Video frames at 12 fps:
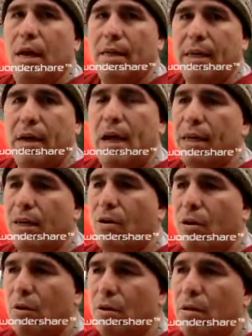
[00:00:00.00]
I get
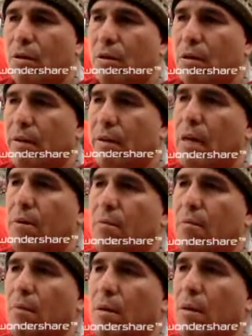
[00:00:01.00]
hurt that
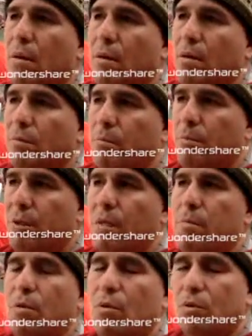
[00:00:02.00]

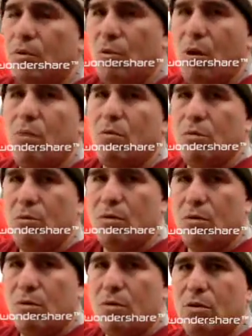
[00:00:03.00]
people don't
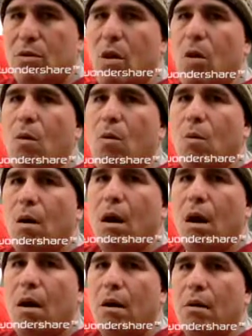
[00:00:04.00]
know
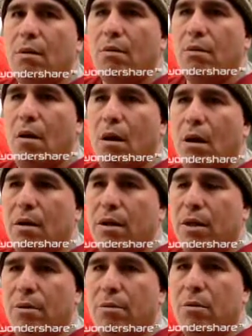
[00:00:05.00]
our
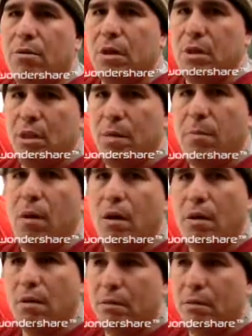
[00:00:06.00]
heroes that keep our